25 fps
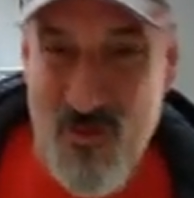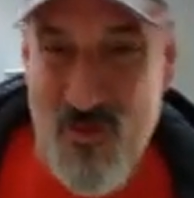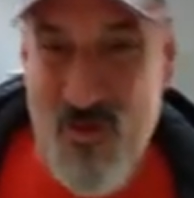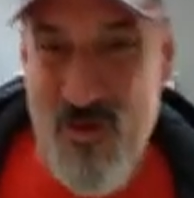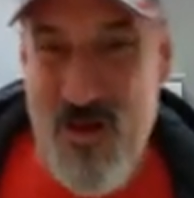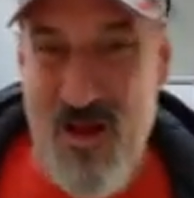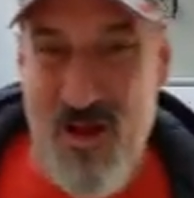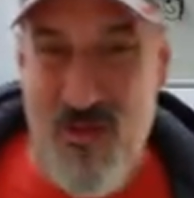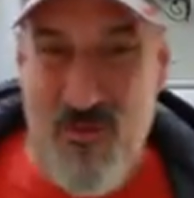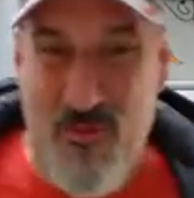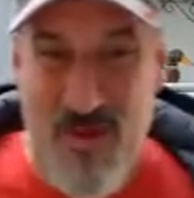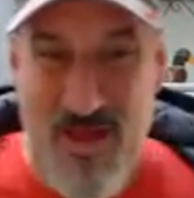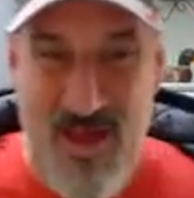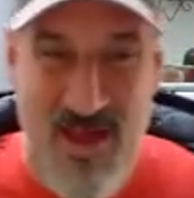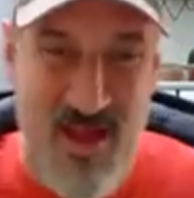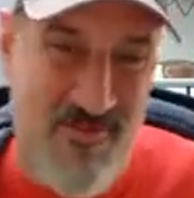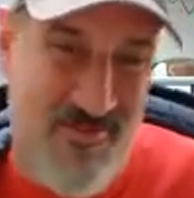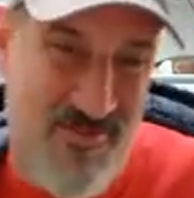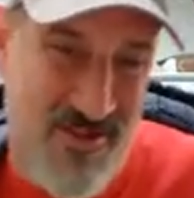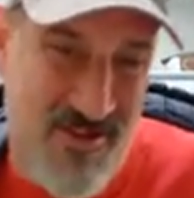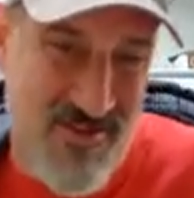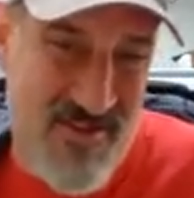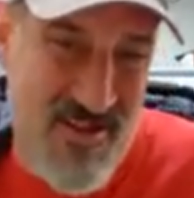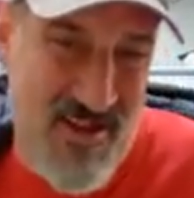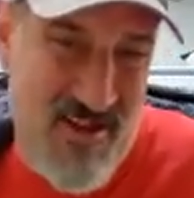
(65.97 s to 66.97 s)
Well, we
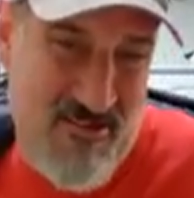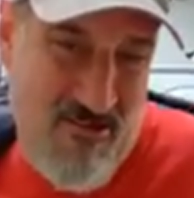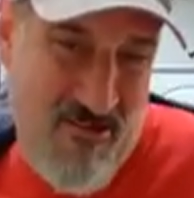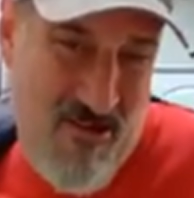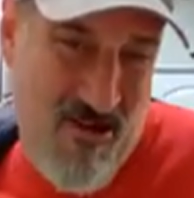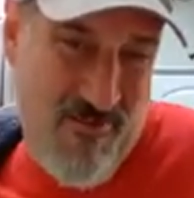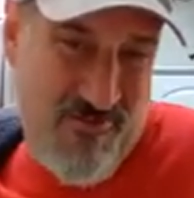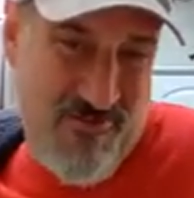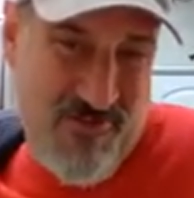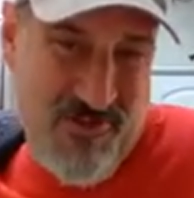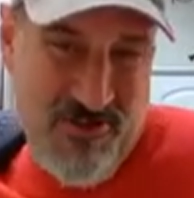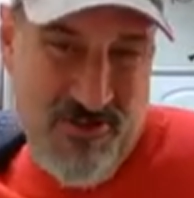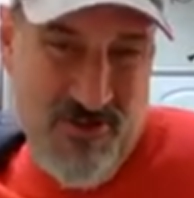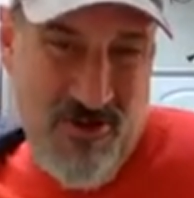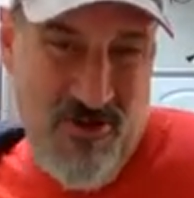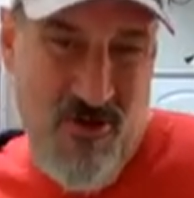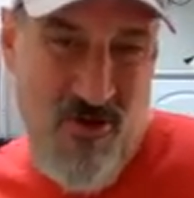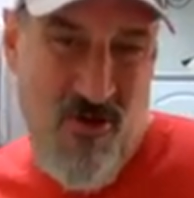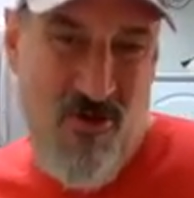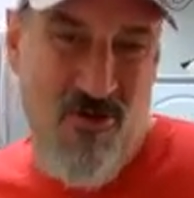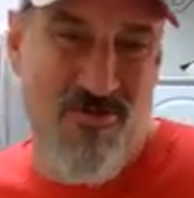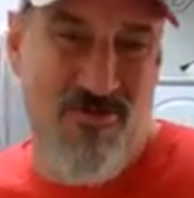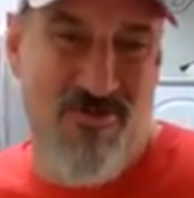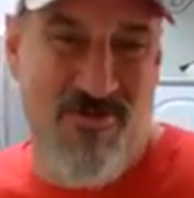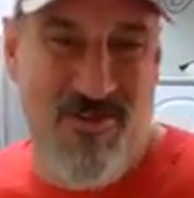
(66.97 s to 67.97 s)
have to take off the
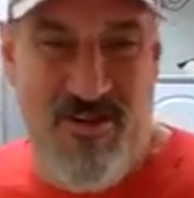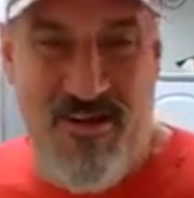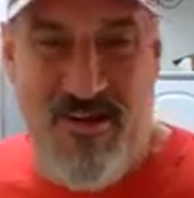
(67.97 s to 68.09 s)
coat.